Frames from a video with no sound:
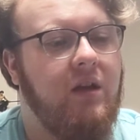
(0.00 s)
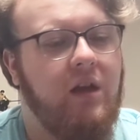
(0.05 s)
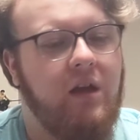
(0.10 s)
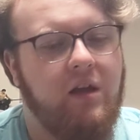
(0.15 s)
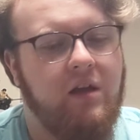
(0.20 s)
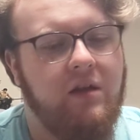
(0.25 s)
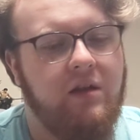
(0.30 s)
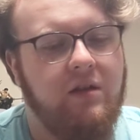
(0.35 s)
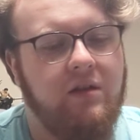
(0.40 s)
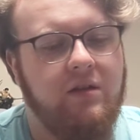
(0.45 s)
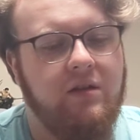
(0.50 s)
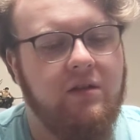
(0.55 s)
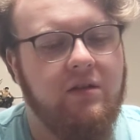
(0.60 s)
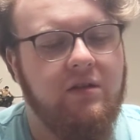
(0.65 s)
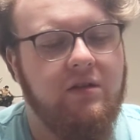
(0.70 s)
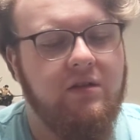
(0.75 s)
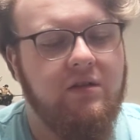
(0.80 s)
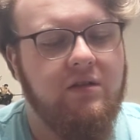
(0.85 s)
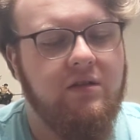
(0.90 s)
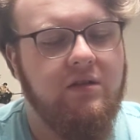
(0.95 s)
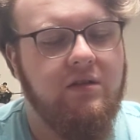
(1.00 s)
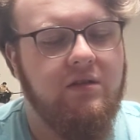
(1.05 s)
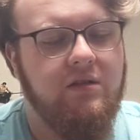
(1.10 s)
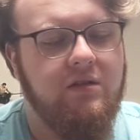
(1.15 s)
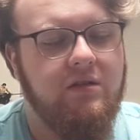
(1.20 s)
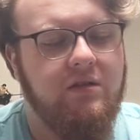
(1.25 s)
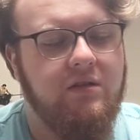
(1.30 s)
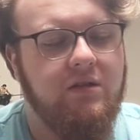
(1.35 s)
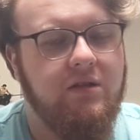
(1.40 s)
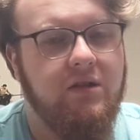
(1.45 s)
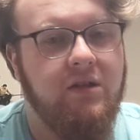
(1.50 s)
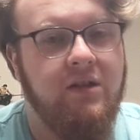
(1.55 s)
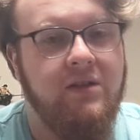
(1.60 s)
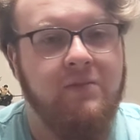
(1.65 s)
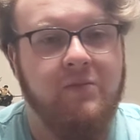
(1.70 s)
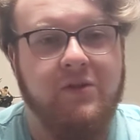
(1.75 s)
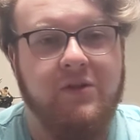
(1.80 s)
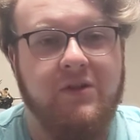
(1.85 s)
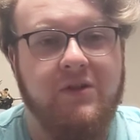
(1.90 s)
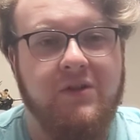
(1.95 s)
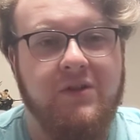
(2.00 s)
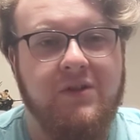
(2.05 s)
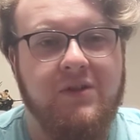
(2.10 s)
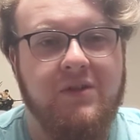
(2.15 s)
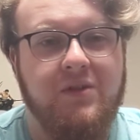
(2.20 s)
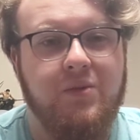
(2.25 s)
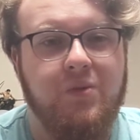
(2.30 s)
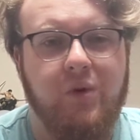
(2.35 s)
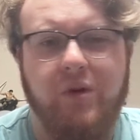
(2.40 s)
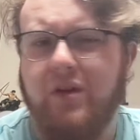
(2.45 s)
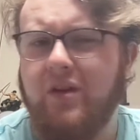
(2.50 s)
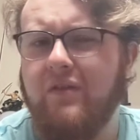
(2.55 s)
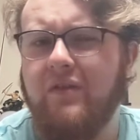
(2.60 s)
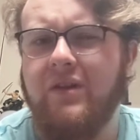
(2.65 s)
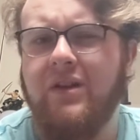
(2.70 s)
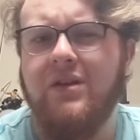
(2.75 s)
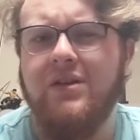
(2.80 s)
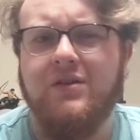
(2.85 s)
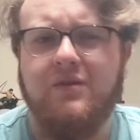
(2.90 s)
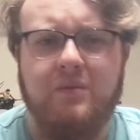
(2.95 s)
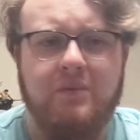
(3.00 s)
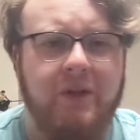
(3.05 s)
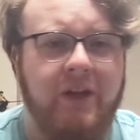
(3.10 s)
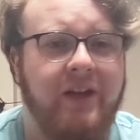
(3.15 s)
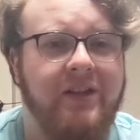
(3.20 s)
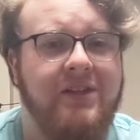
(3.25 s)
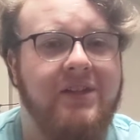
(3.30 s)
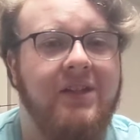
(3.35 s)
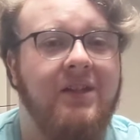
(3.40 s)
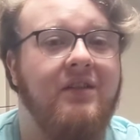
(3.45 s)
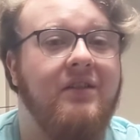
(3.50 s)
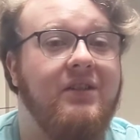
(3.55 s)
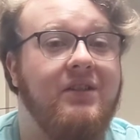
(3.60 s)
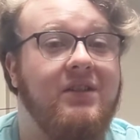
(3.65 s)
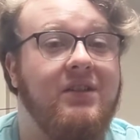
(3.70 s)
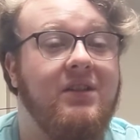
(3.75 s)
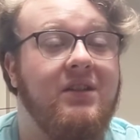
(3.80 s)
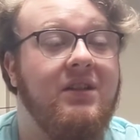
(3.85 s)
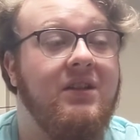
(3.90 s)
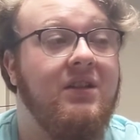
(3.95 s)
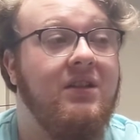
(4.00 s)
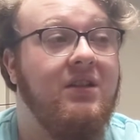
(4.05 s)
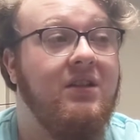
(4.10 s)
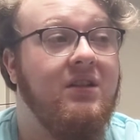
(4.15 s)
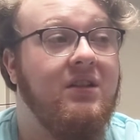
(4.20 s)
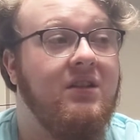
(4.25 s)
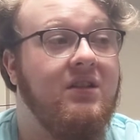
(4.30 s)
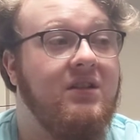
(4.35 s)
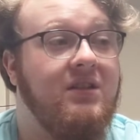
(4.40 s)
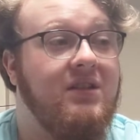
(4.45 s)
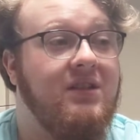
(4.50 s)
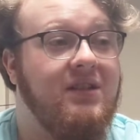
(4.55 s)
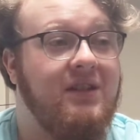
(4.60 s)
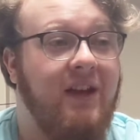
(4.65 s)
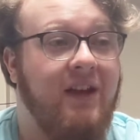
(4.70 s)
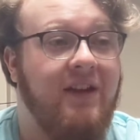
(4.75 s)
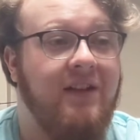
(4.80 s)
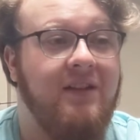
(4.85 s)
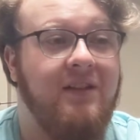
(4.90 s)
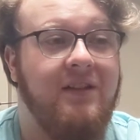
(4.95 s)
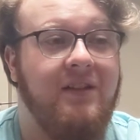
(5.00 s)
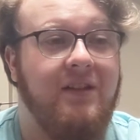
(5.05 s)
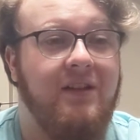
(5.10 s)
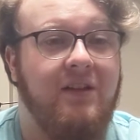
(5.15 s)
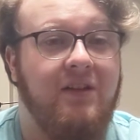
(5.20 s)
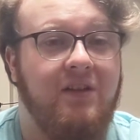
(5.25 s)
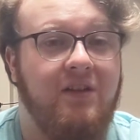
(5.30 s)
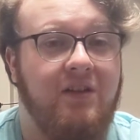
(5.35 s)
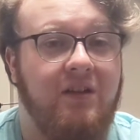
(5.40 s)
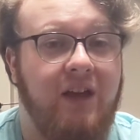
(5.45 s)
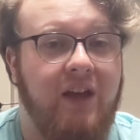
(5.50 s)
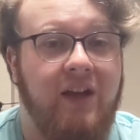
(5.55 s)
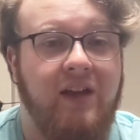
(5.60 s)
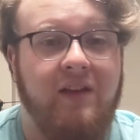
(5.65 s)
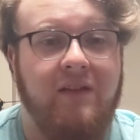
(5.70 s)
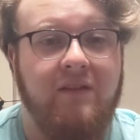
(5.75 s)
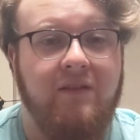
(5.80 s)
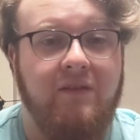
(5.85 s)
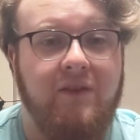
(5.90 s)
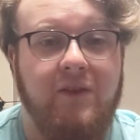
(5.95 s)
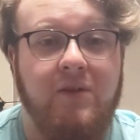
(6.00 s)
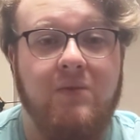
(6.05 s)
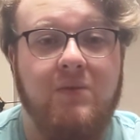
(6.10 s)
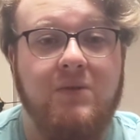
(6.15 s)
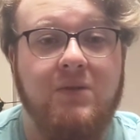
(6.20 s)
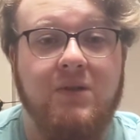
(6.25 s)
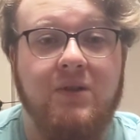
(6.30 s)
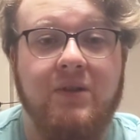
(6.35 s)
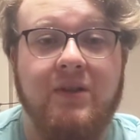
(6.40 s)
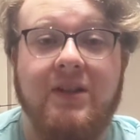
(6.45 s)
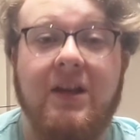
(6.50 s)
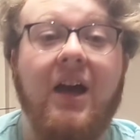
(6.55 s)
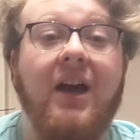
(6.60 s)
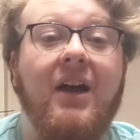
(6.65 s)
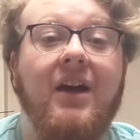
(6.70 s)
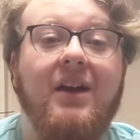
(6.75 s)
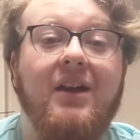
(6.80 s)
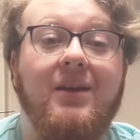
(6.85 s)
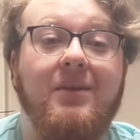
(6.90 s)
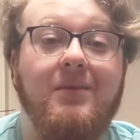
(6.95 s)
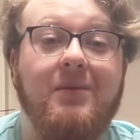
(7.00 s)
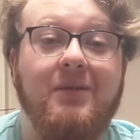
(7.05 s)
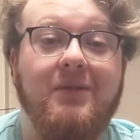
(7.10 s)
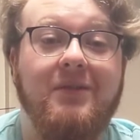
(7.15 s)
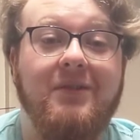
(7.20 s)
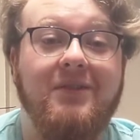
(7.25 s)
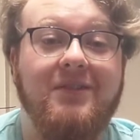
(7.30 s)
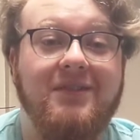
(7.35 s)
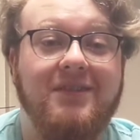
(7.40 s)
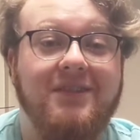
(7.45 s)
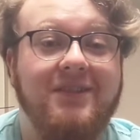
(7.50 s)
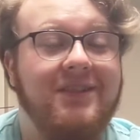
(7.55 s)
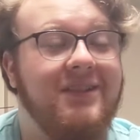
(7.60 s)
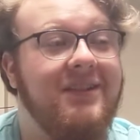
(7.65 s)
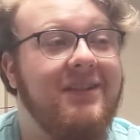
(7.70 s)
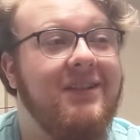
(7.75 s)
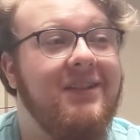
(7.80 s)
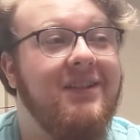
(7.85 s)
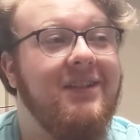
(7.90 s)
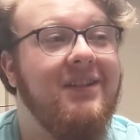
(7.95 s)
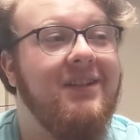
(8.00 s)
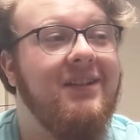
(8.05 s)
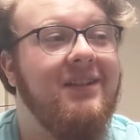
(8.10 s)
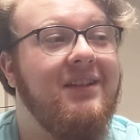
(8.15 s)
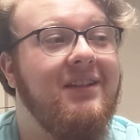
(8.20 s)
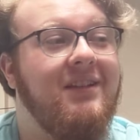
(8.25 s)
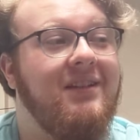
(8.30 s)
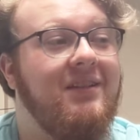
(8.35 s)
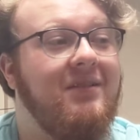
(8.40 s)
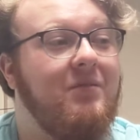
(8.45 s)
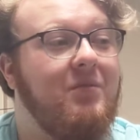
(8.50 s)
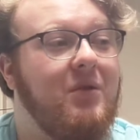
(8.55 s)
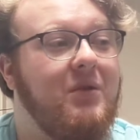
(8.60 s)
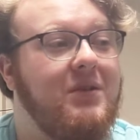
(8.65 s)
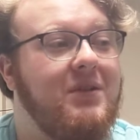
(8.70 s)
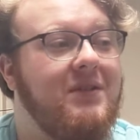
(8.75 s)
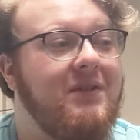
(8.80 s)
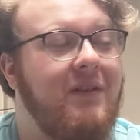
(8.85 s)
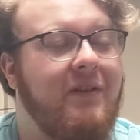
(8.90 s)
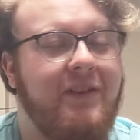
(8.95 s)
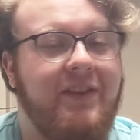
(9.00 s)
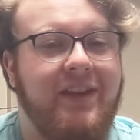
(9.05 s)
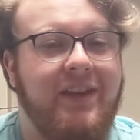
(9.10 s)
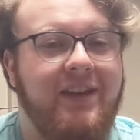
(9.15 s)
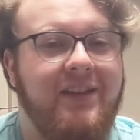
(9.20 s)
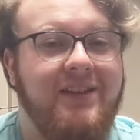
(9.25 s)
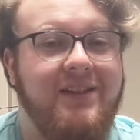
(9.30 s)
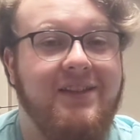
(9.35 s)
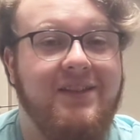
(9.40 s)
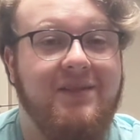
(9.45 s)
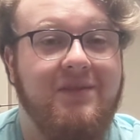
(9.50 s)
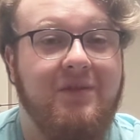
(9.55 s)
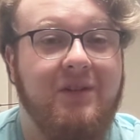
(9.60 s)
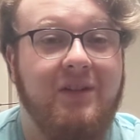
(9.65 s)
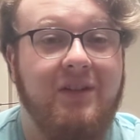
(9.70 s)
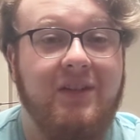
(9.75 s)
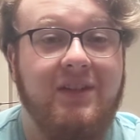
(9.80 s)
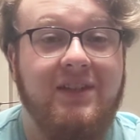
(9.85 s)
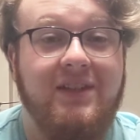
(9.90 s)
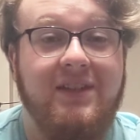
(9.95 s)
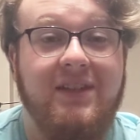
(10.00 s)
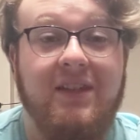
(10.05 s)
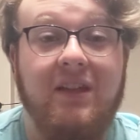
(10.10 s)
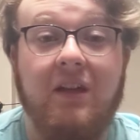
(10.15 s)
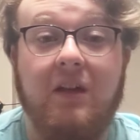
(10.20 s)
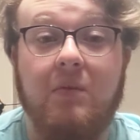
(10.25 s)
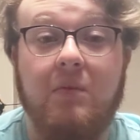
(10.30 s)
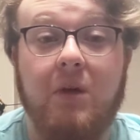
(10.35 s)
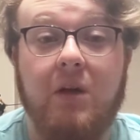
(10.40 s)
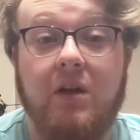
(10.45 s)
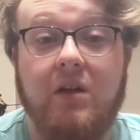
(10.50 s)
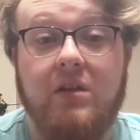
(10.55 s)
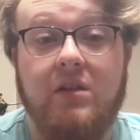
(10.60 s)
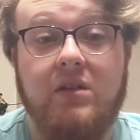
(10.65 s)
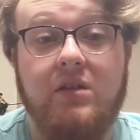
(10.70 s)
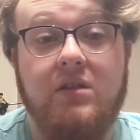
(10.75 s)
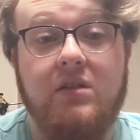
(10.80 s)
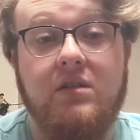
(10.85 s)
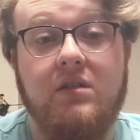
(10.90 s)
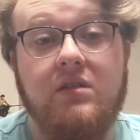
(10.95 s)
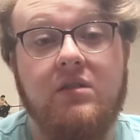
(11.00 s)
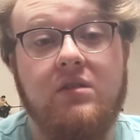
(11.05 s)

And as much as one of the videos from last year is steadily getting views all the time, most of everything else isn't really seeing much.